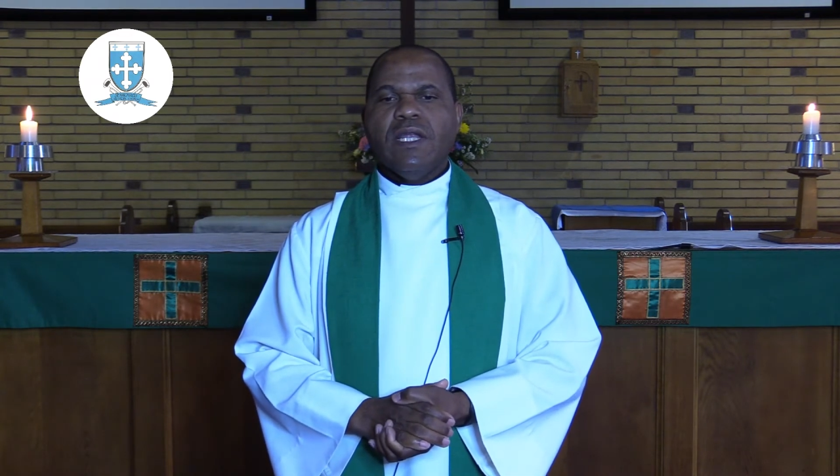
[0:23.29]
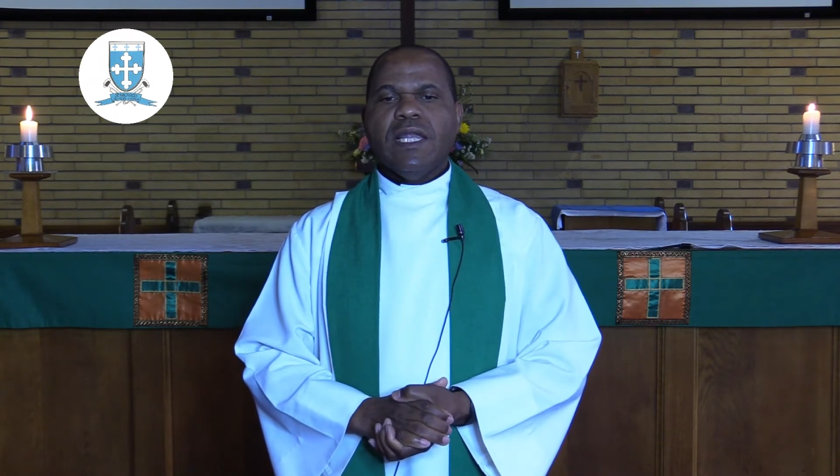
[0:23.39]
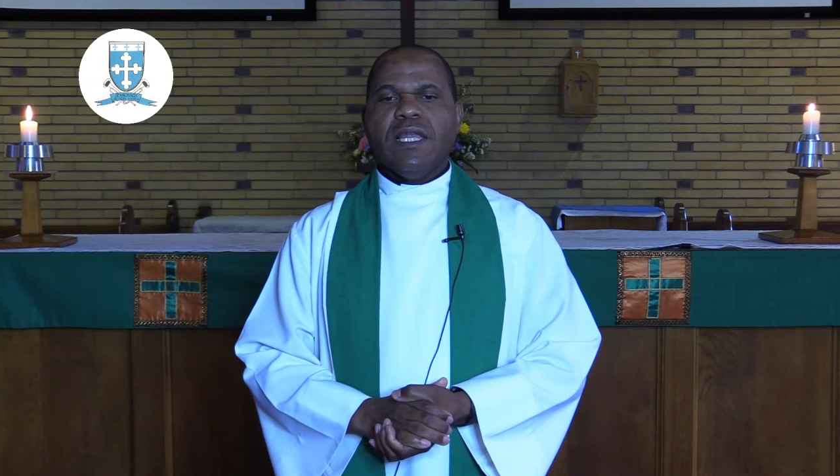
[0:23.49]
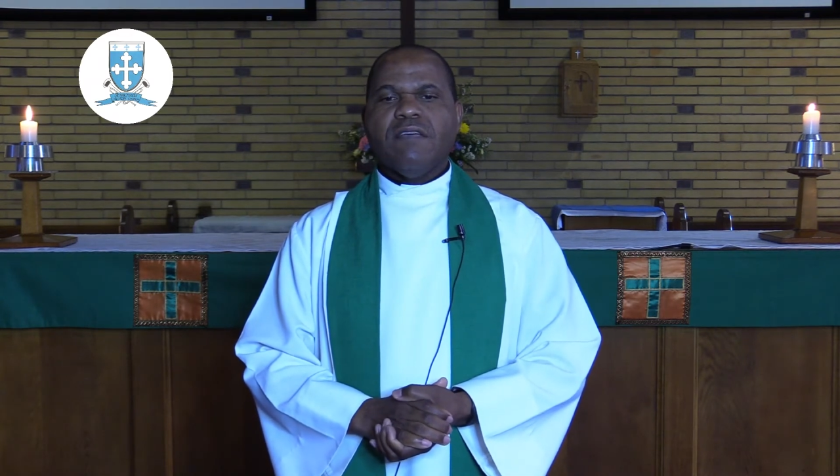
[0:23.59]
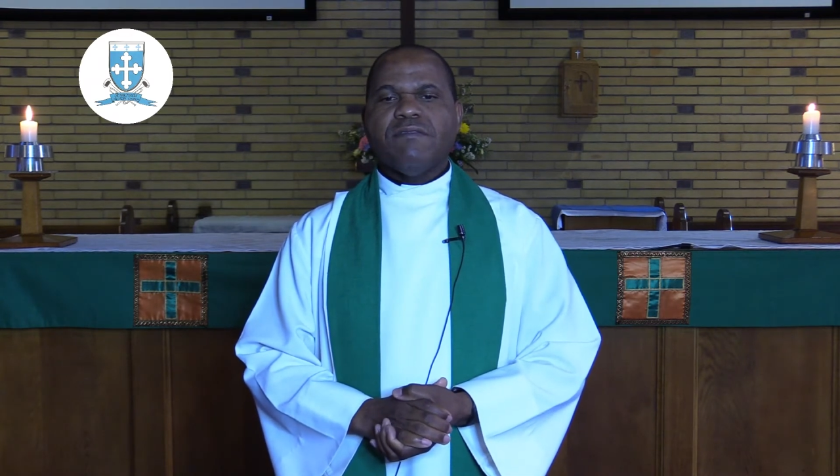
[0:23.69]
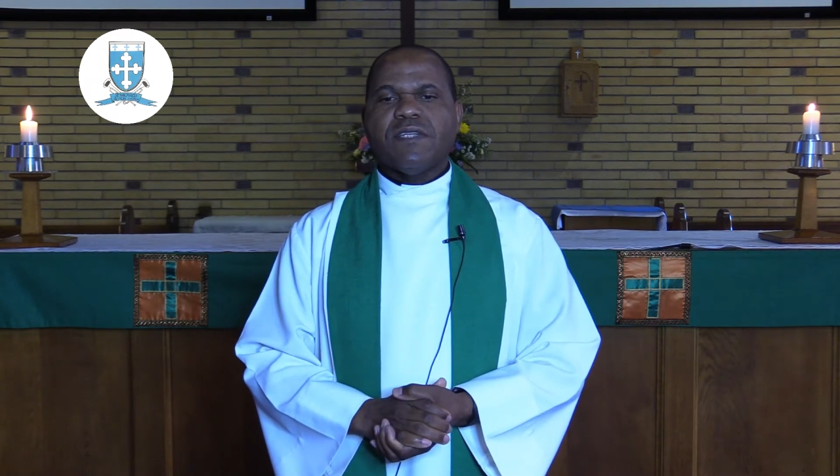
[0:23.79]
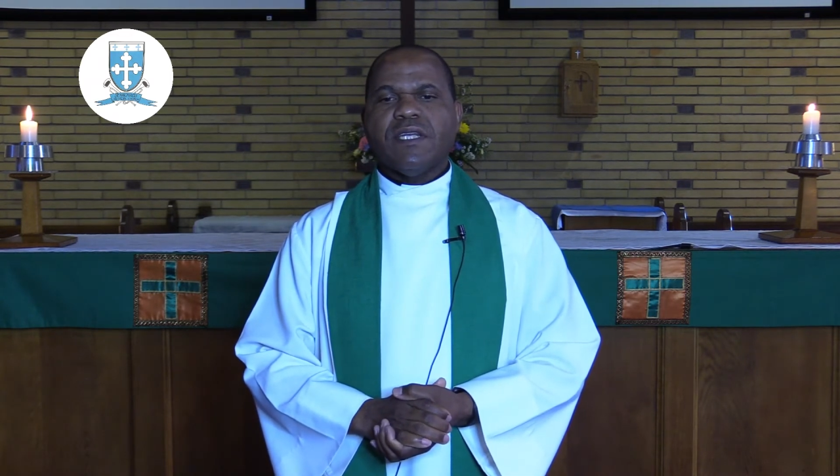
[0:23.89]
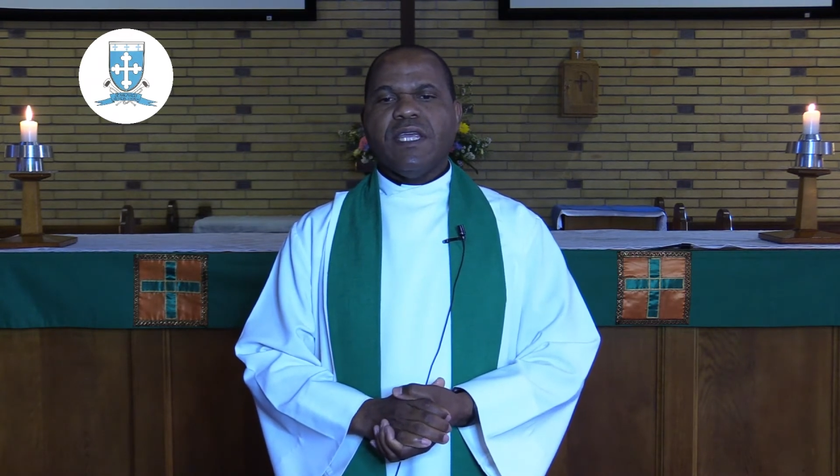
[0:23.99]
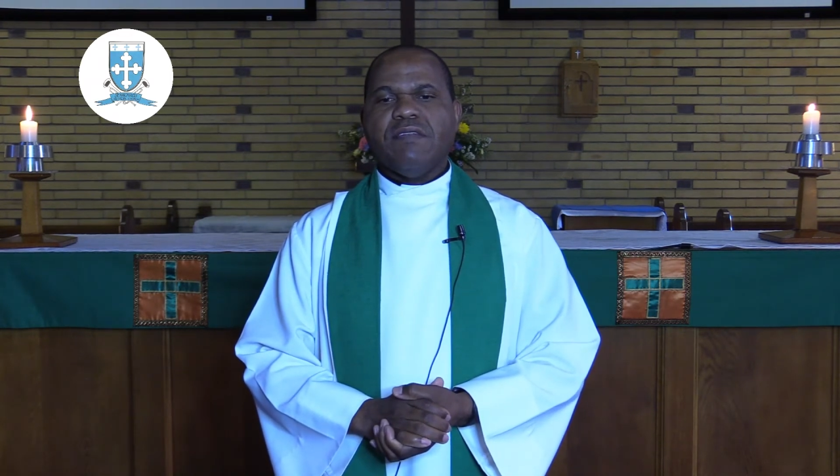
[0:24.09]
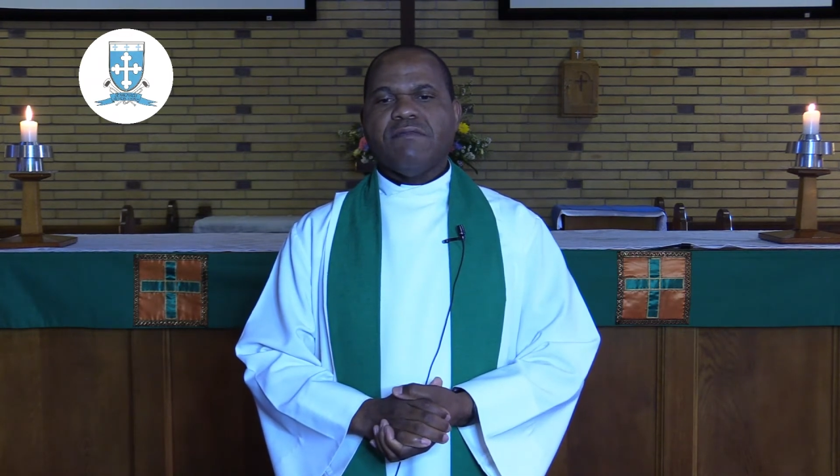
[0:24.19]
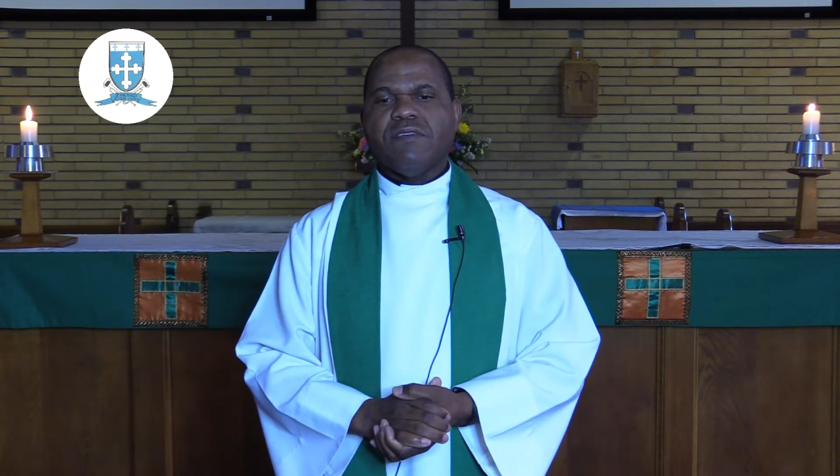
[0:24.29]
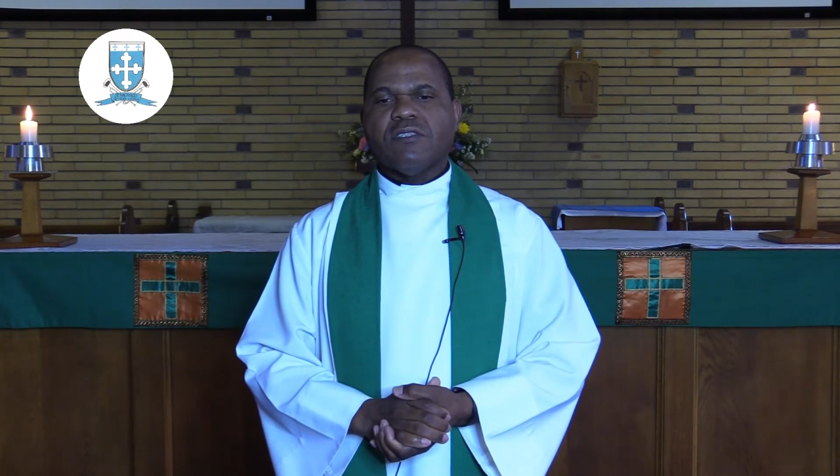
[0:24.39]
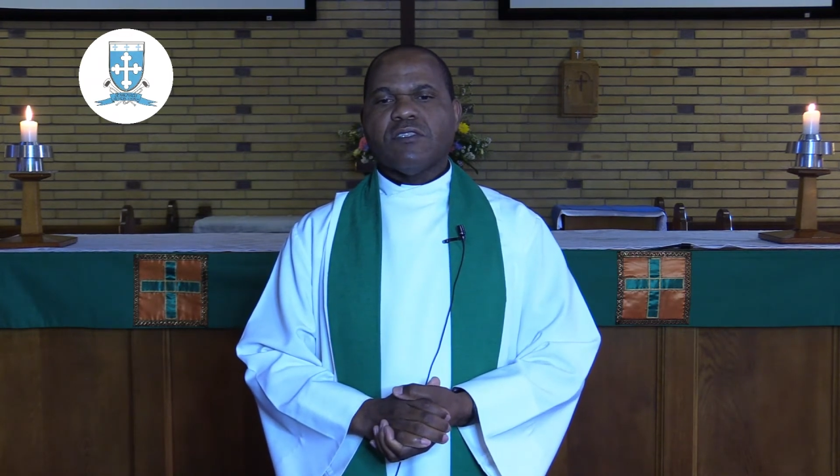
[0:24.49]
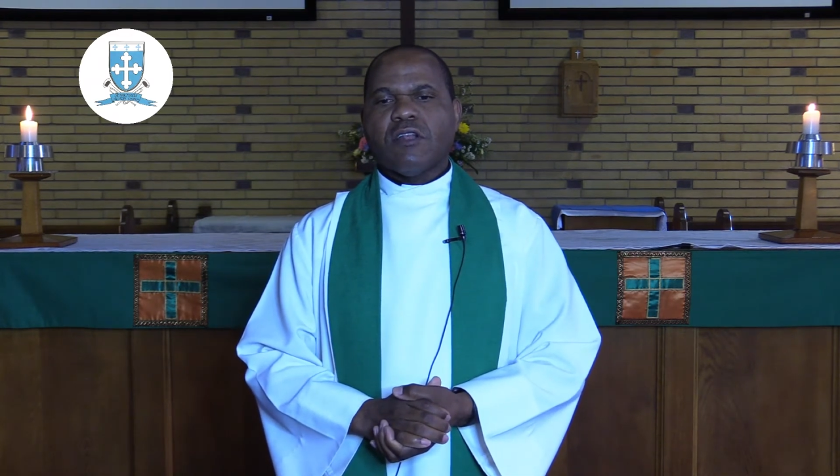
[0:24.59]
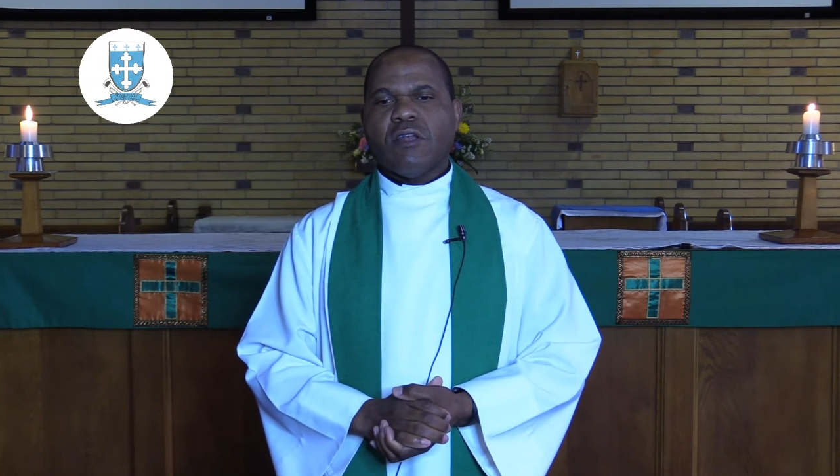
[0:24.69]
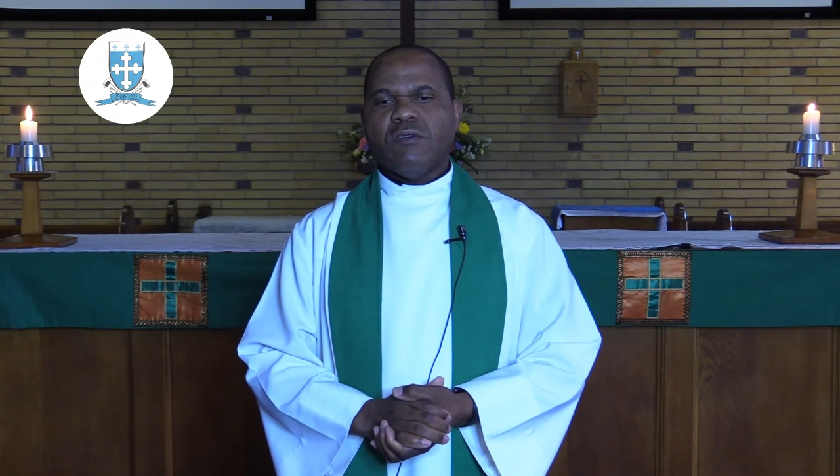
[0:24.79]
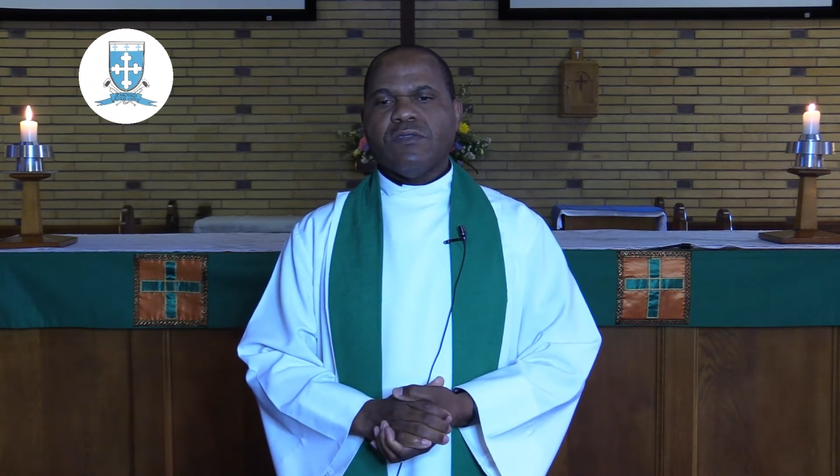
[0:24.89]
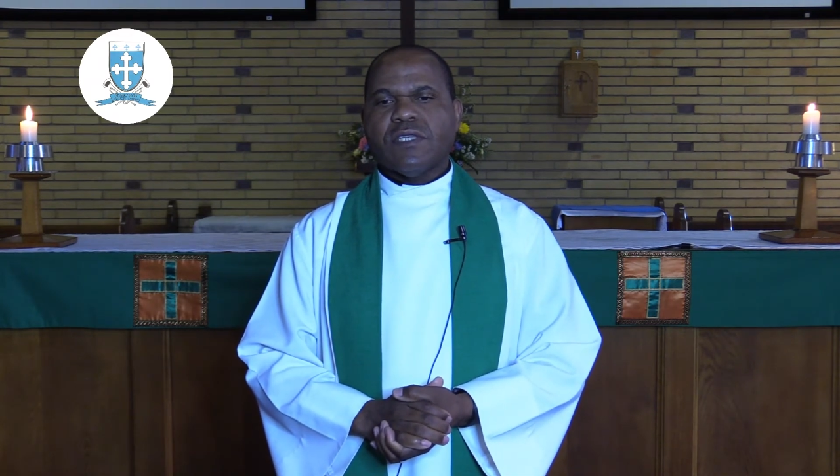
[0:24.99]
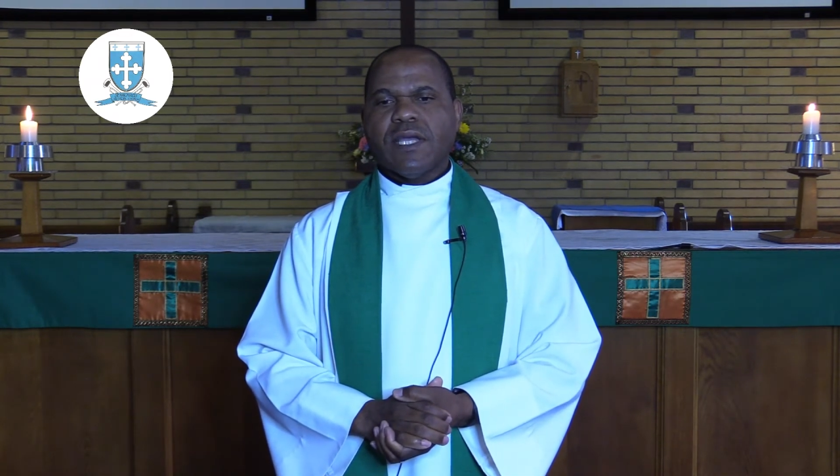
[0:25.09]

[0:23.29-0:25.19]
left an infant close